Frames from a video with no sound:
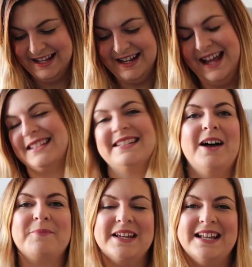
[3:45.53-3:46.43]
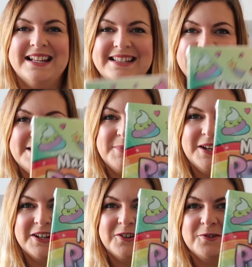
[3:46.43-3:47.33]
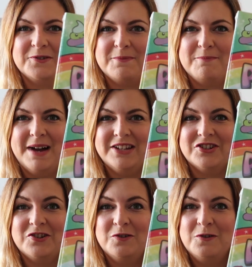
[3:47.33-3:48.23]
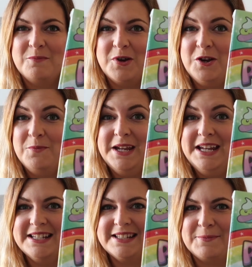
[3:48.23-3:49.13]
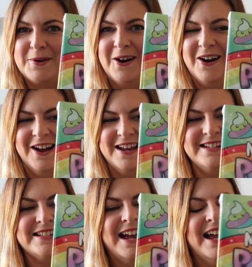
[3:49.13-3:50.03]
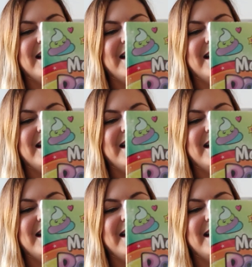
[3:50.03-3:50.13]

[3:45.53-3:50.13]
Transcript: Next up is this book called Magical Poopy Surprise.